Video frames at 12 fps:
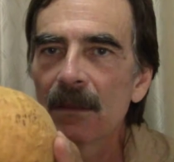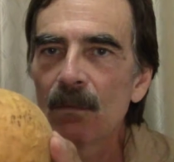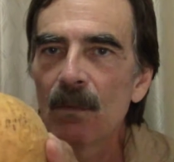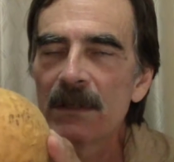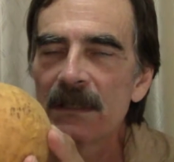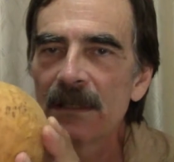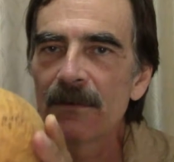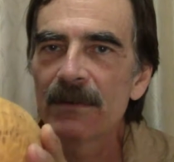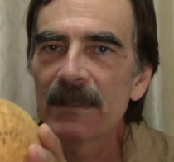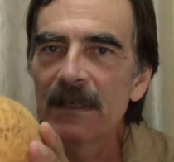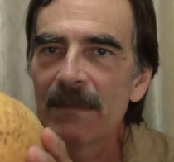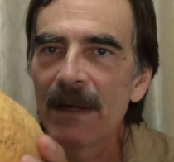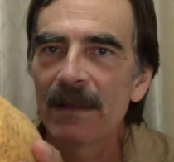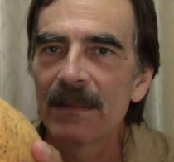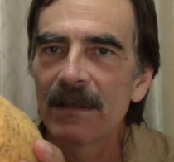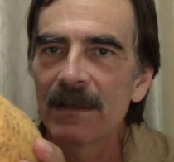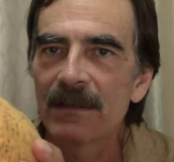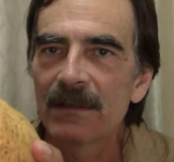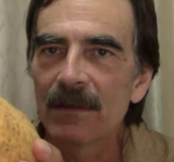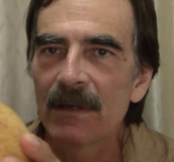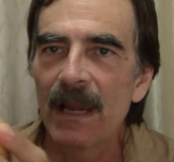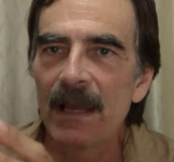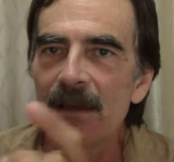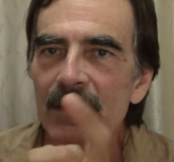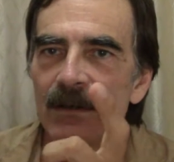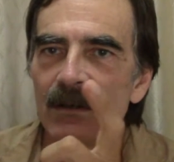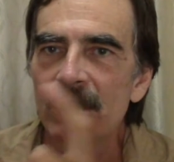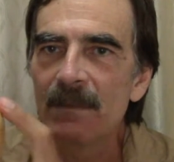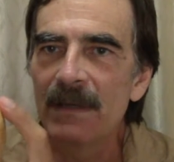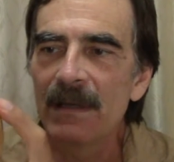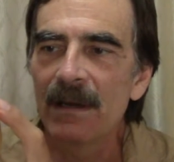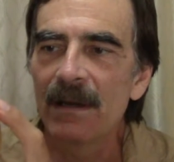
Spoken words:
What's interesting about this, there should be